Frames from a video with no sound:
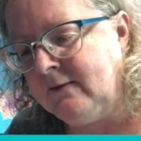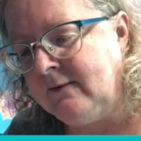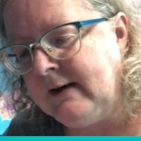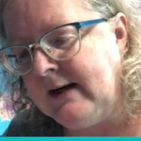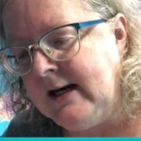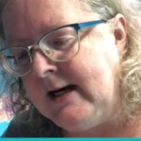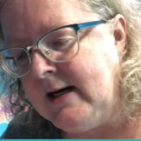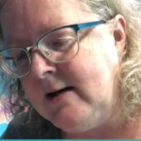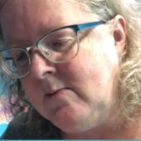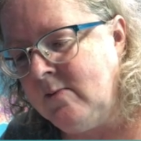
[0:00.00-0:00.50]

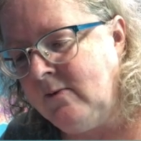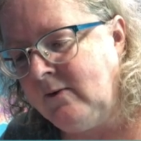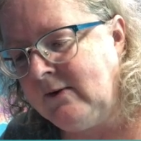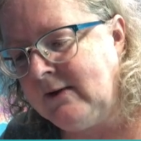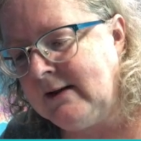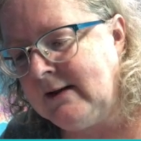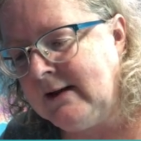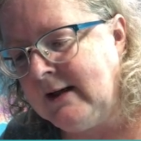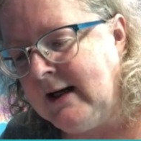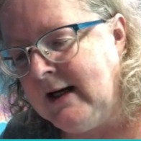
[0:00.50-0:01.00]

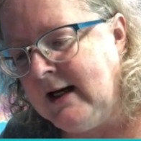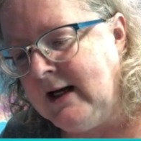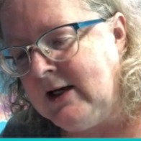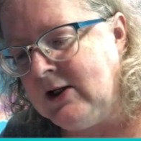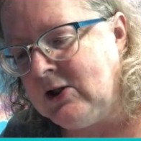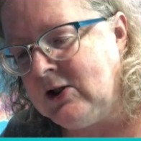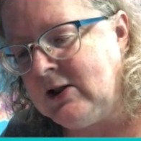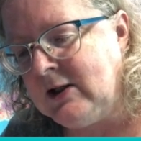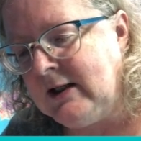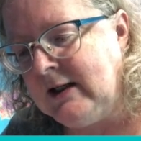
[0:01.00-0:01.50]
nymphs,
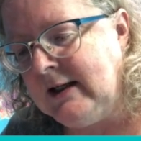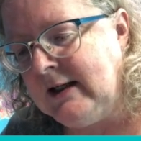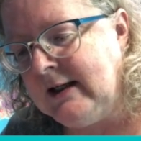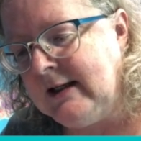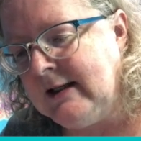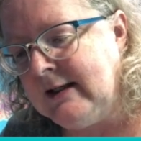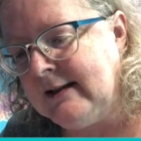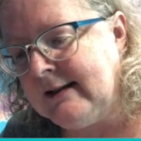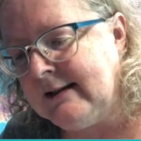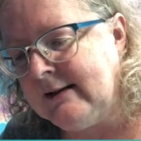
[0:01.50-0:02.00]
she
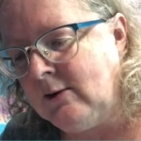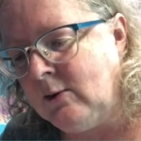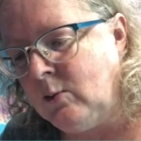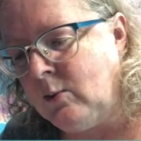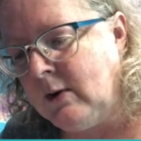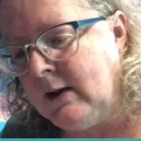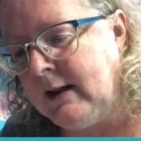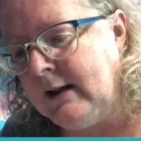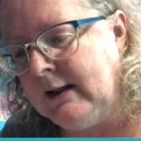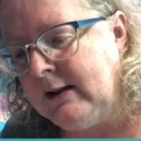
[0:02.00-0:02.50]
is the
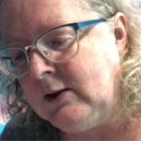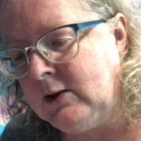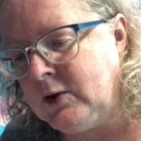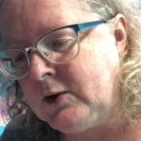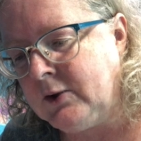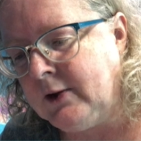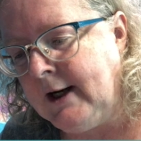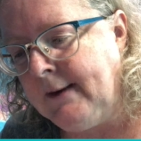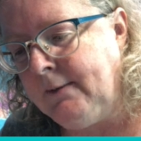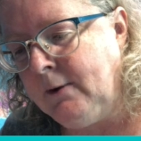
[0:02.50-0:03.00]
one in
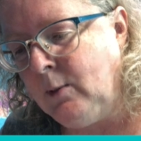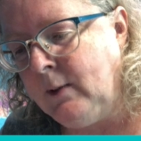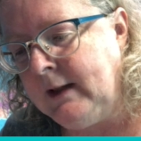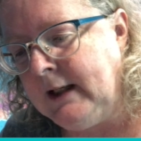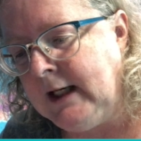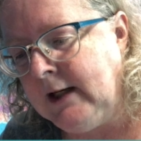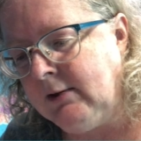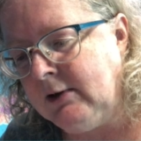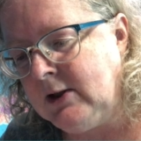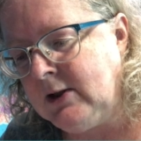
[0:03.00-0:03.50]
trouble when
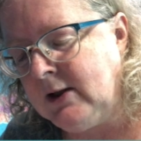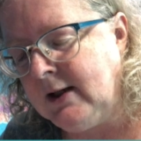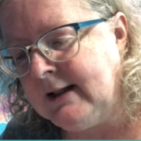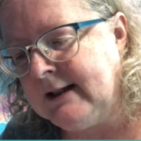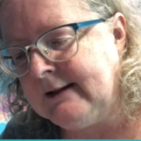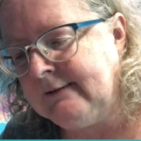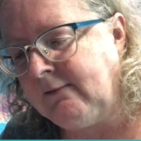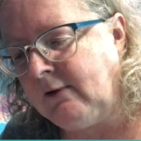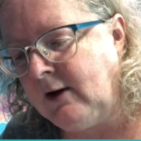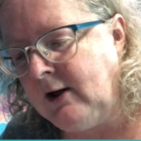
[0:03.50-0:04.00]
he
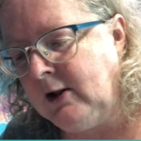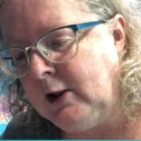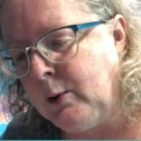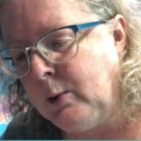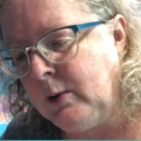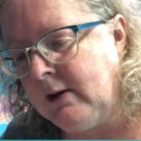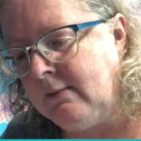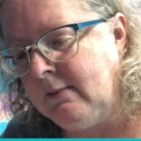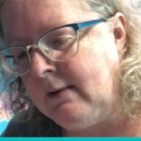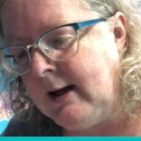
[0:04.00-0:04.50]
returns finding her
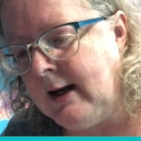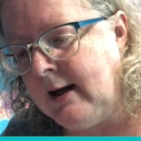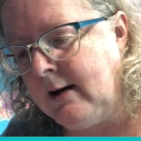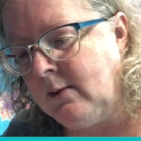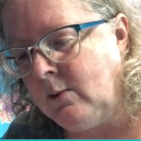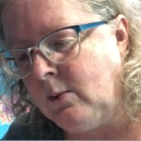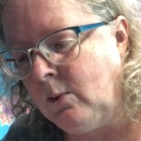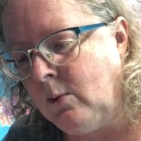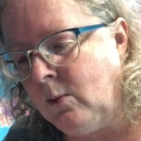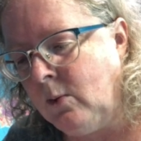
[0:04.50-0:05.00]
with a man.
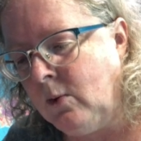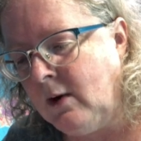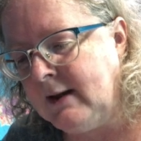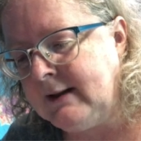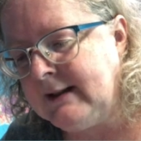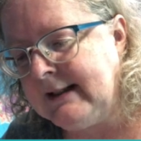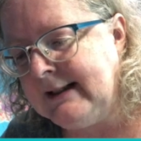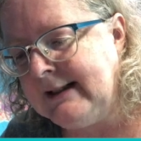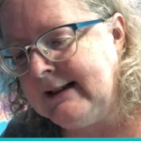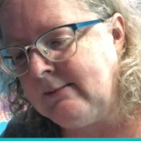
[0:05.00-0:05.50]
What
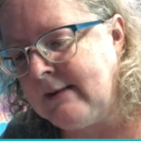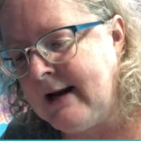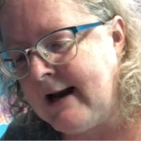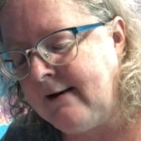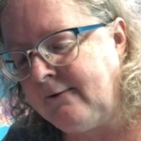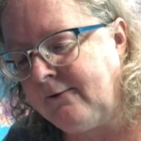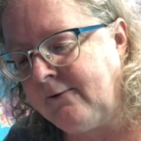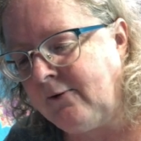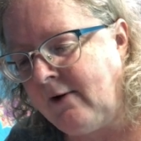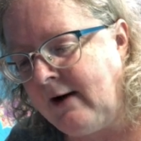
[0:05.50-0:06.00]
is
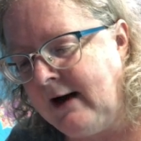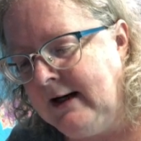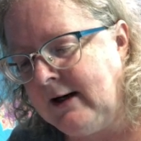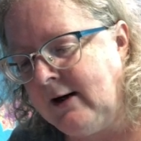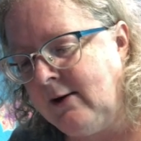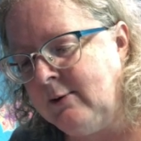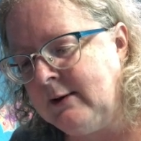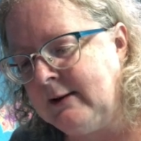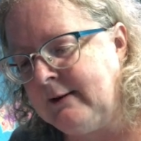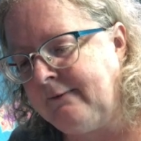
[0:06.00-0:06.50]

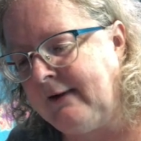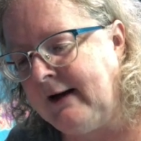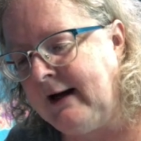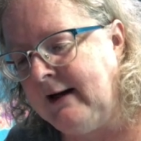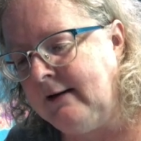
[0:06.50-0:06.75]
Manfredo's fate?